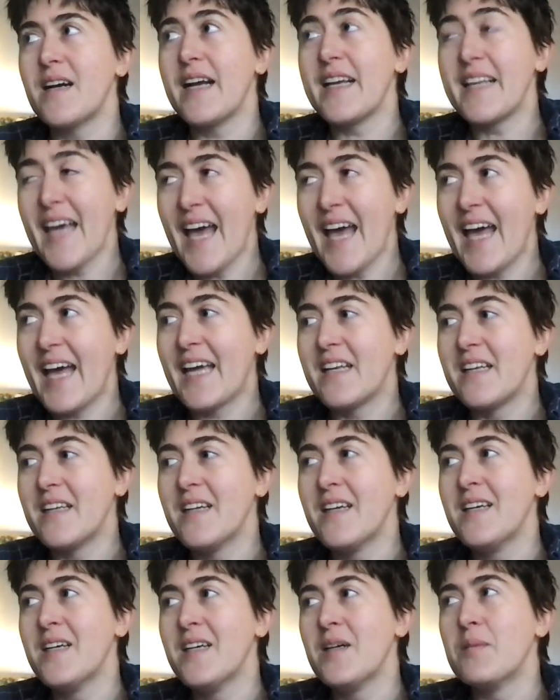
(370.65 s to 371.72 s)
again
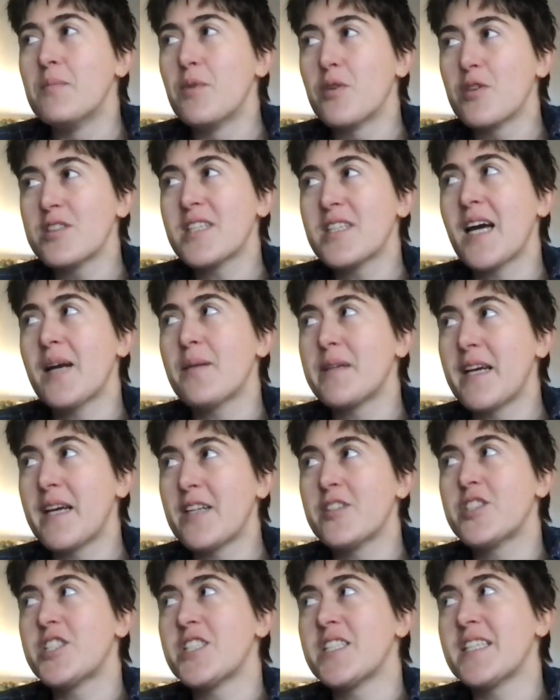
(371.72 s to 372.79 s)
more time and
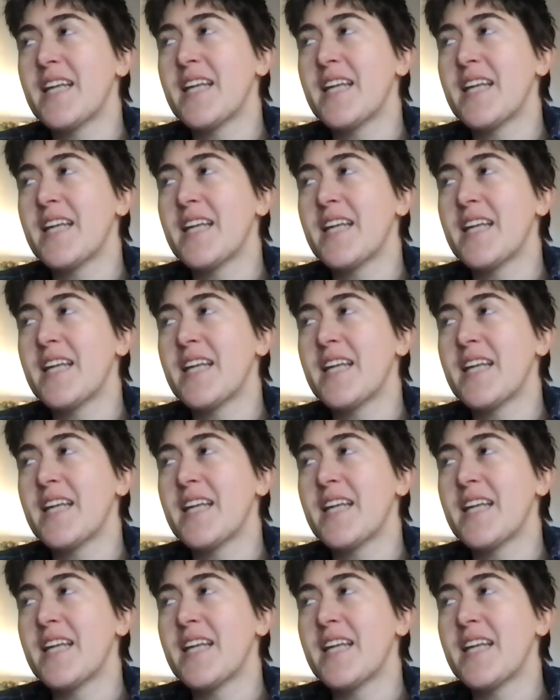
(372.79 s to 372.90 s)
energy